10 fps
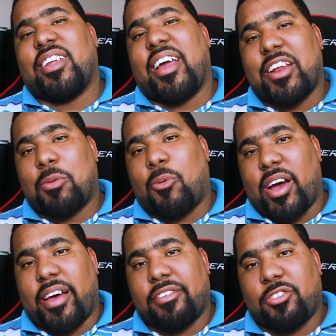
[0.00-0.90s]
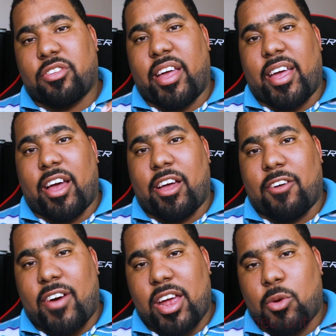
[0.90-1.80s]
Enterprise
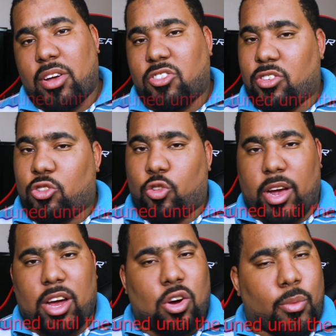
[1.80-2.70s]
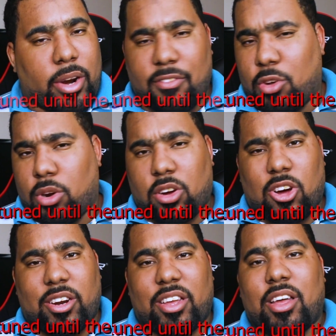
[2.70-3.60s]
evaluation trial, whatever you want to
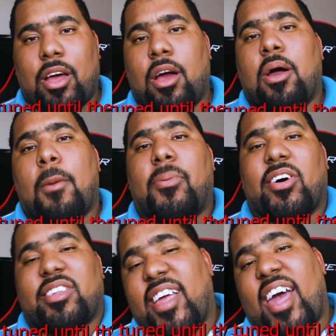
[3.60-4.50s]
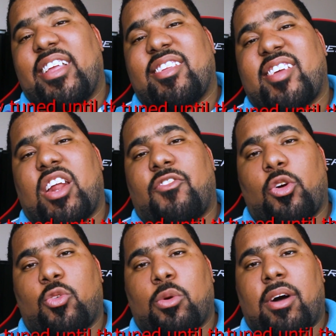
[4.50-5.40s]
call it, put that inside a
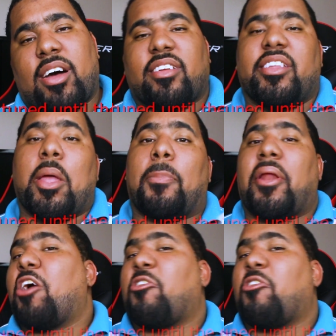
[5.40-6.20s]
virtual box and then play